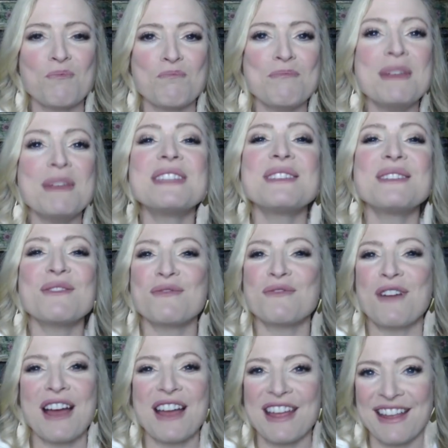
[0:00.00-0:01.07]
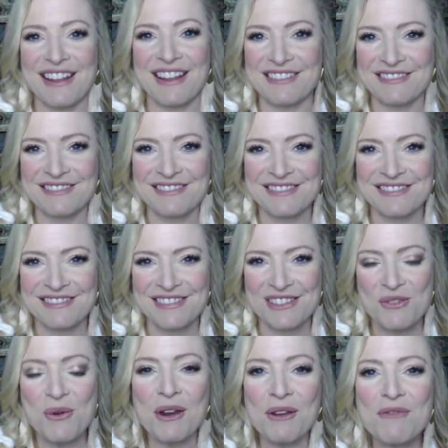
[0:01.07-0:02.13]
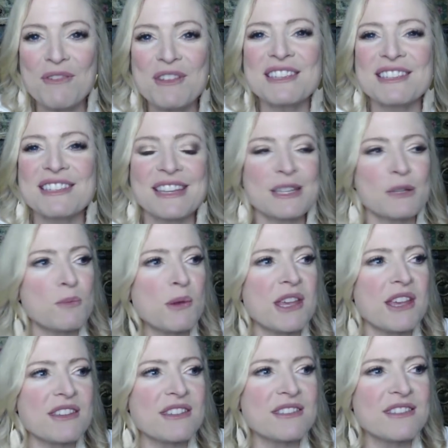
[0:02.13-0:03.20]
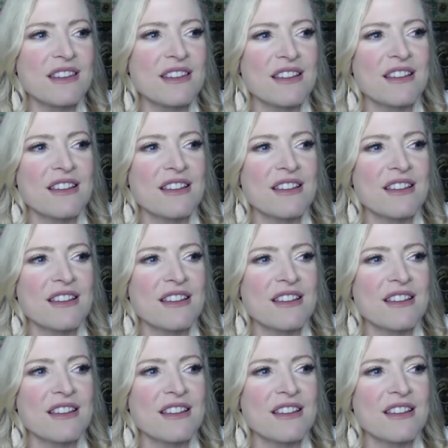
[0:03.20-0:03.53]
mystifying quantum physicist because